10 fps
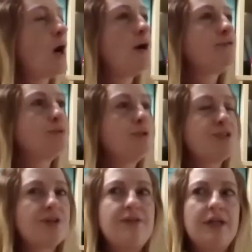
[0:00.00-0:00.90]

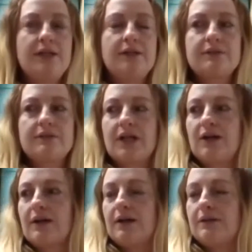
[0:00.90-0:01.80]
afterwards, I think,
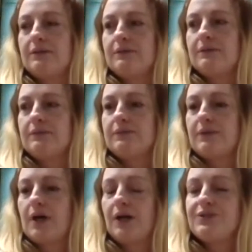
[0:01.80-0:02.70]
like,
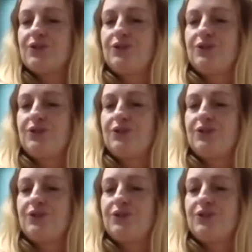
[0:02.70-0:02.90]
I'd